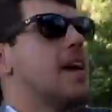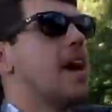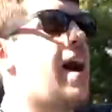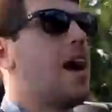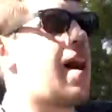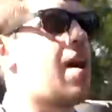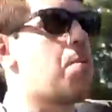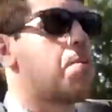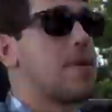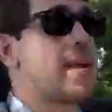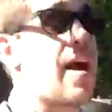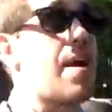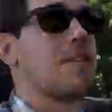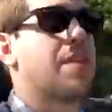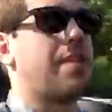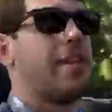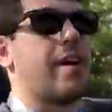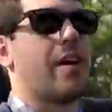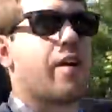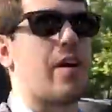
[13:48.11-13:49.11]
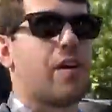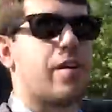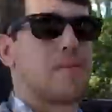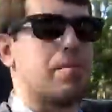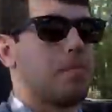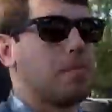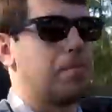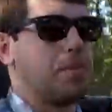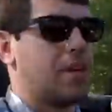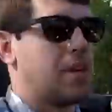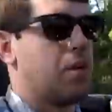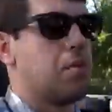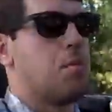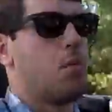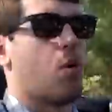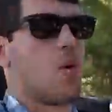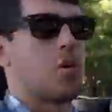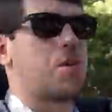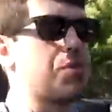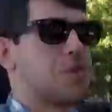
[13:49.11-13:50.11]
Now that they are, you know,
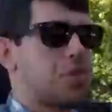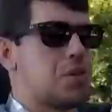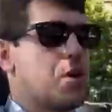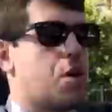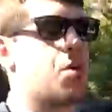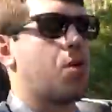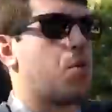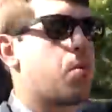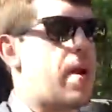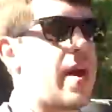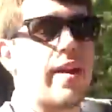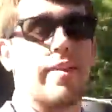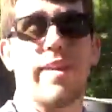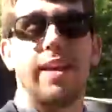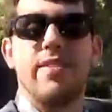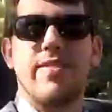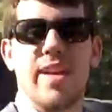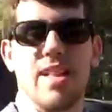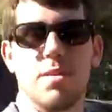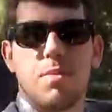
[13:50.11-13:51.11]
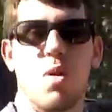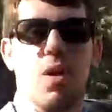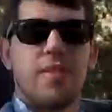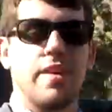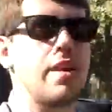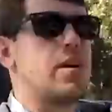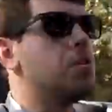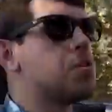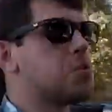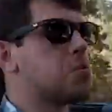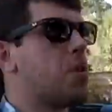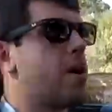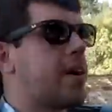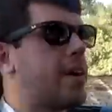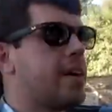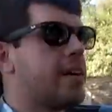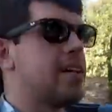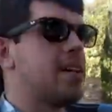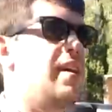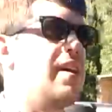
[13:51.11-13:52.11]
more so readily available on the used
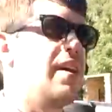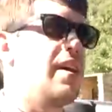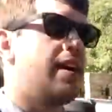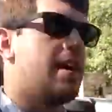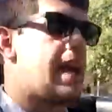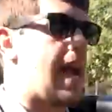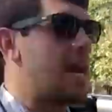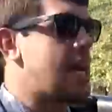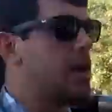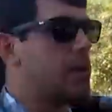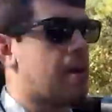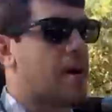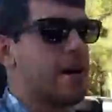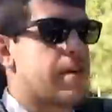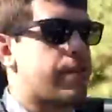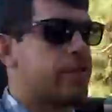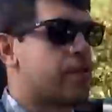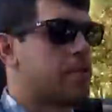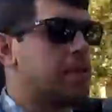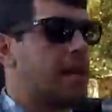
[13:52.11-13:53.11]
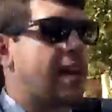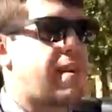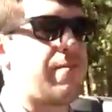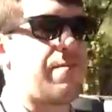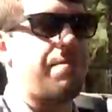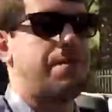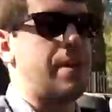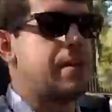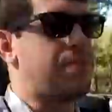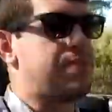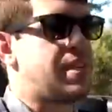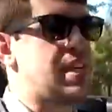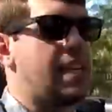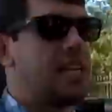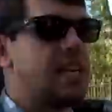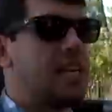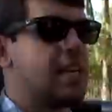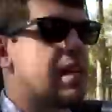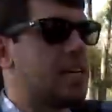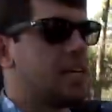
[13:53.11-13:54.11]
market, anywhere from like
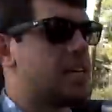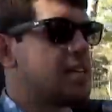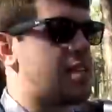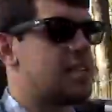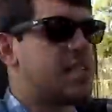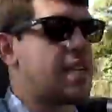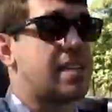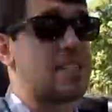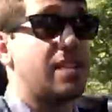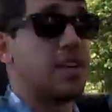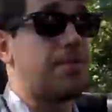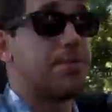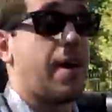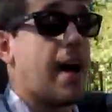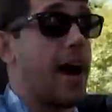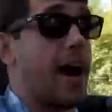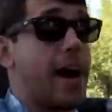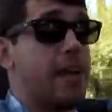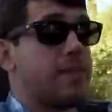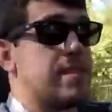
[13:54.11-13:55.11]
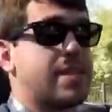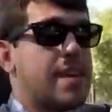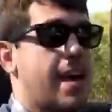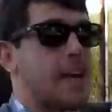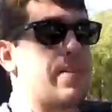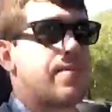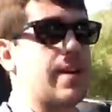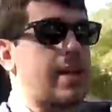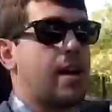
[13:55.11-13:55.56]
50 to 65 is kind of a